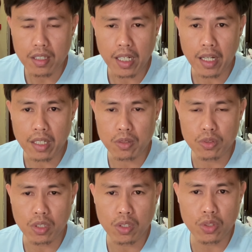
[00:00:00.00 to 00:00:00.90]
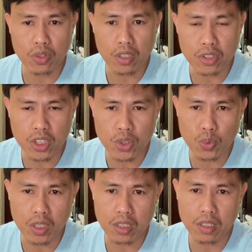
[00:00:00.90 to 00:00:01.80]
I continue on the sixth
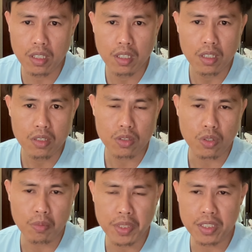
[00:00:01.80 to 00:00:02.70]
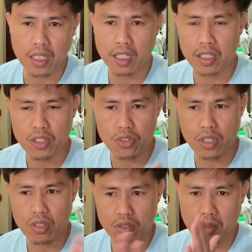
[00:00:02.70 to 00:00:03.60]
week. So basically, it's
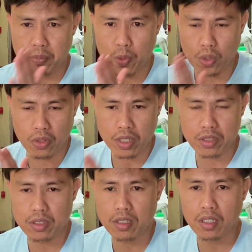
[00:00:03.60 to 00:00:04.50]
just a progress